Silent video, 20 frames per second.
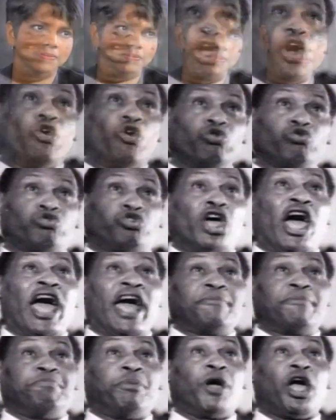Tote
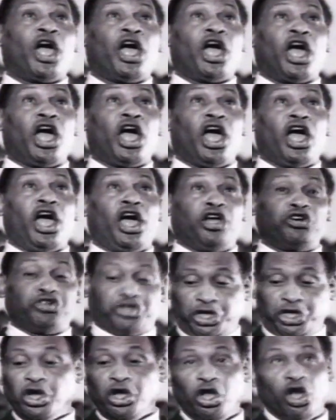that
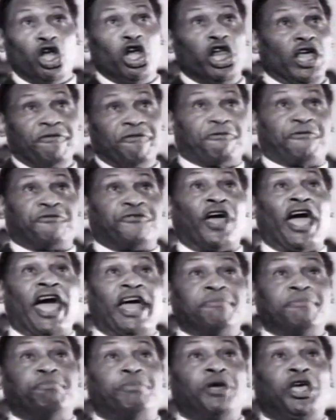barge, lift
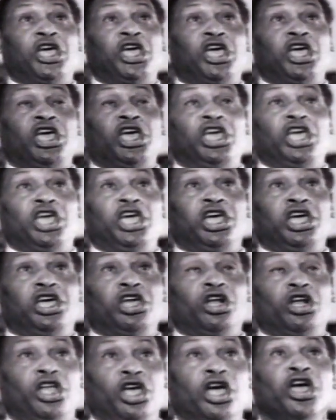that
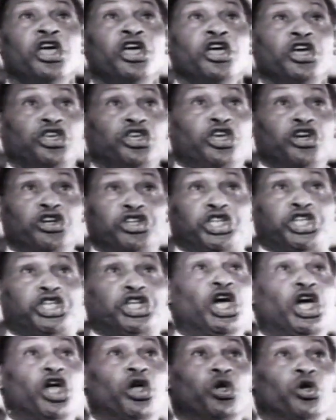bale, you
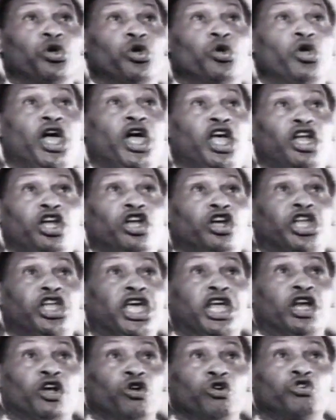show a
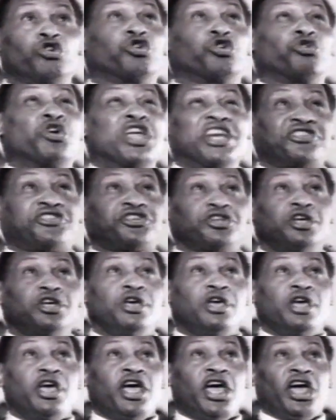little grit,
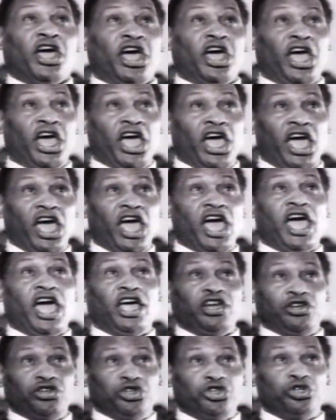
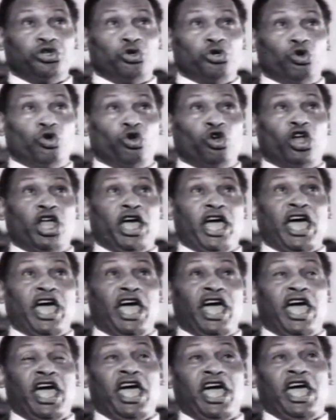and you
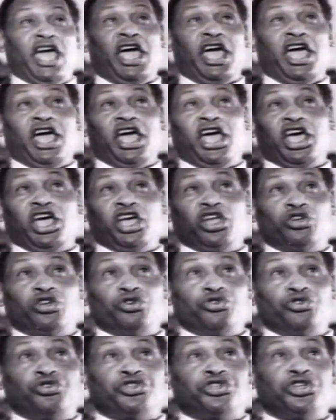
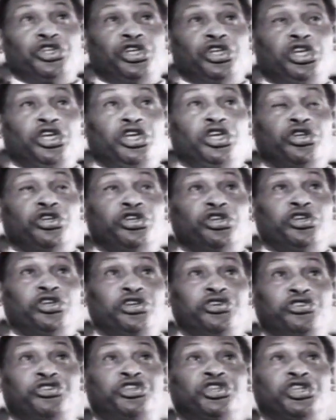land in
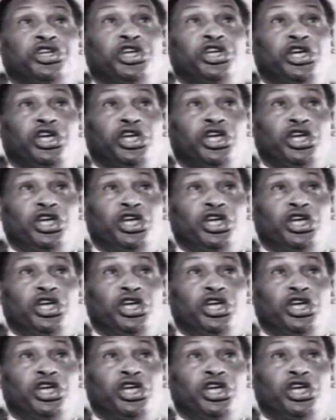a jail.